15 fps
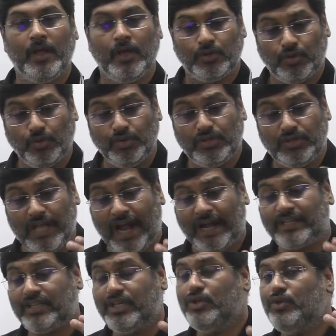So
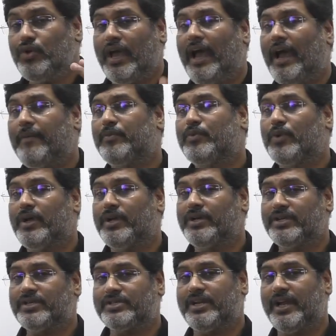that thing you have to
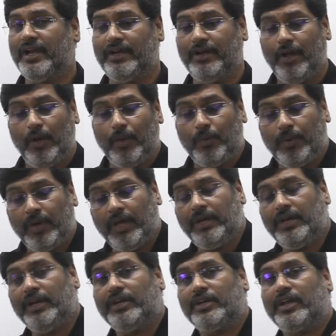understand, where
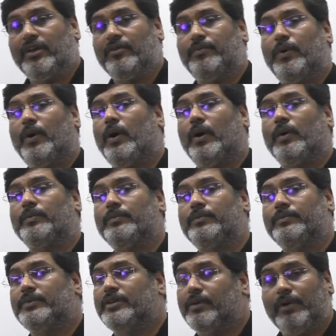it can
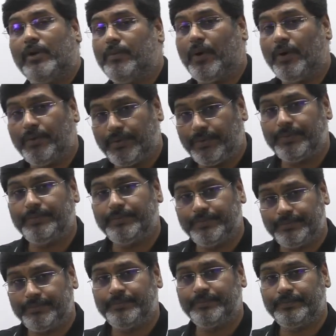form double bond,
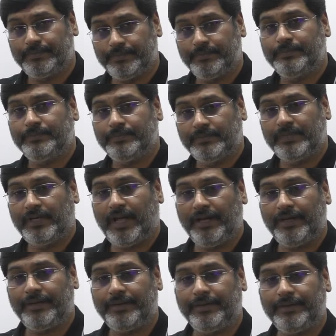
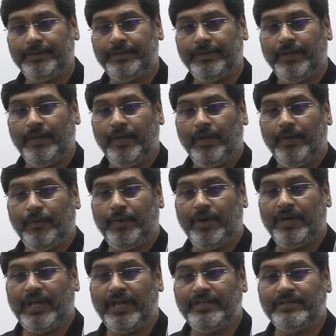right?
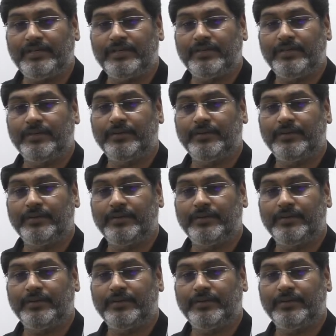Very nice.